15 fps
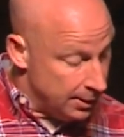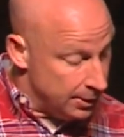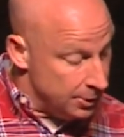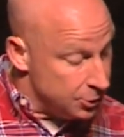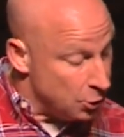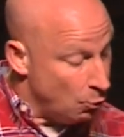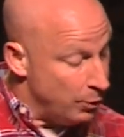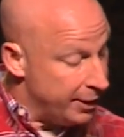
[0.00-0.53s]

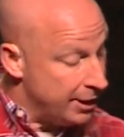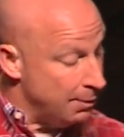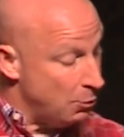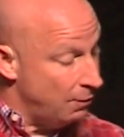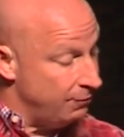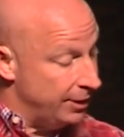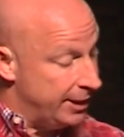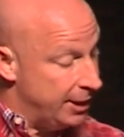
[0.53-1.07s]
So we come
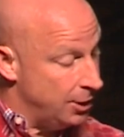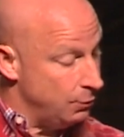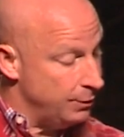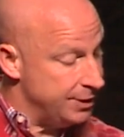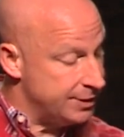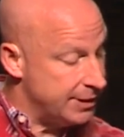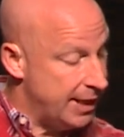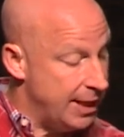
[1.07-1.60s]
over here and
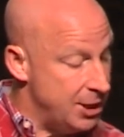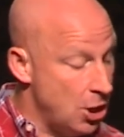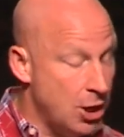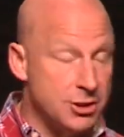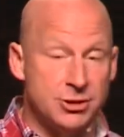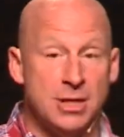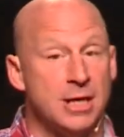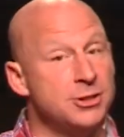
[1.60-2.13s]
we say, no,
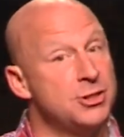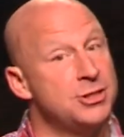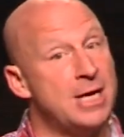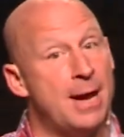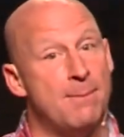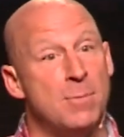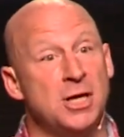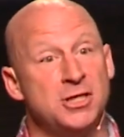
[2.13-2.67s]
it's not just
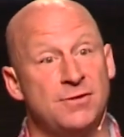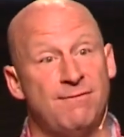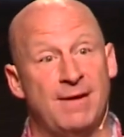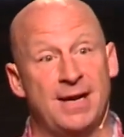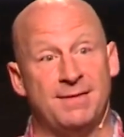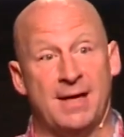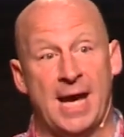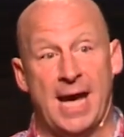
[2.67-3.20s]
how much
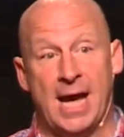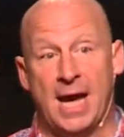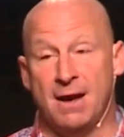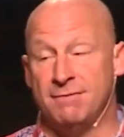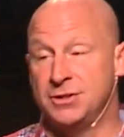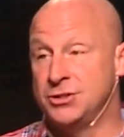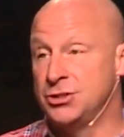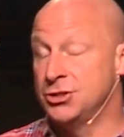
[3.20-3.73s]
faith I
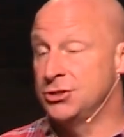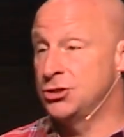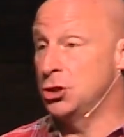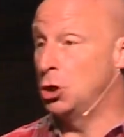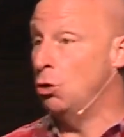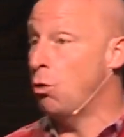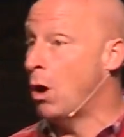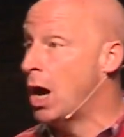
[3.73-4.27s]
have, it's just the
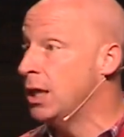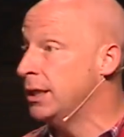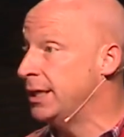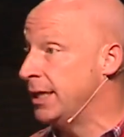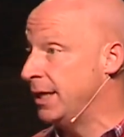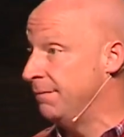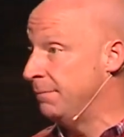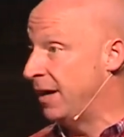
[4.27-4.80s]

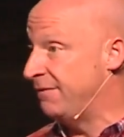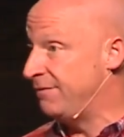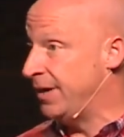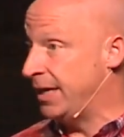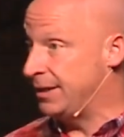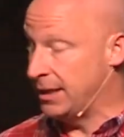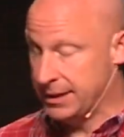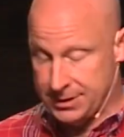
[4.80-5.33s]
quality of my
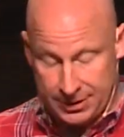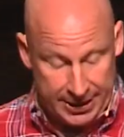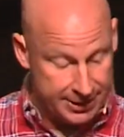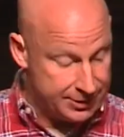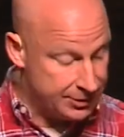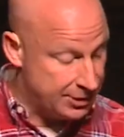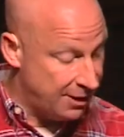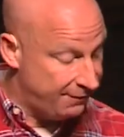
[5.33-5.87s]
faith.
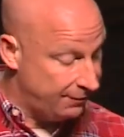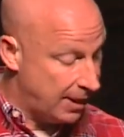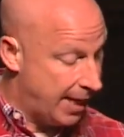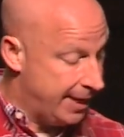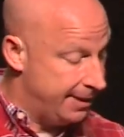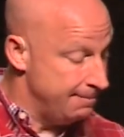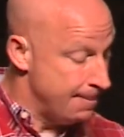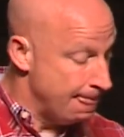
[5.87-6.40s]
It's stuff like,